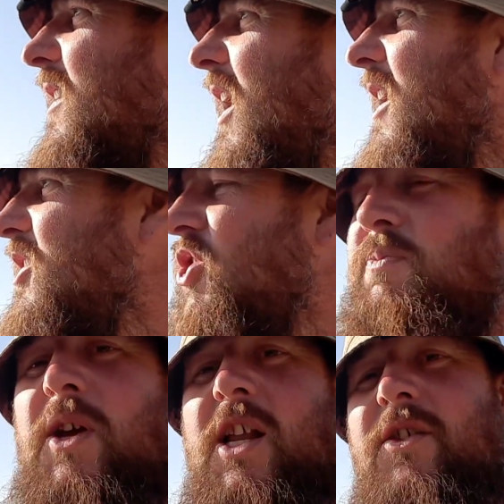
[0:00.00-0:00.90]
it's just
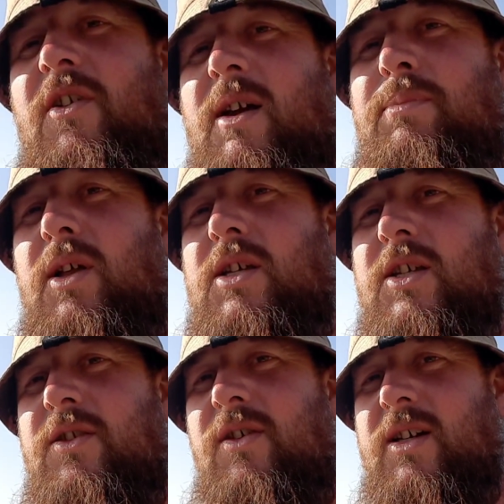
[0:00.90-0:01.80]
being at the right place
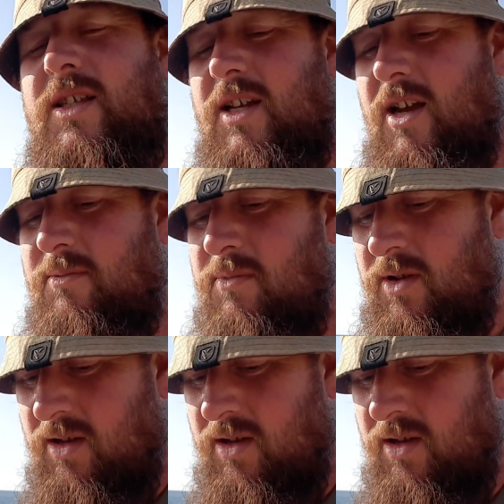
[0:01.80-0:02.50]
at the right time.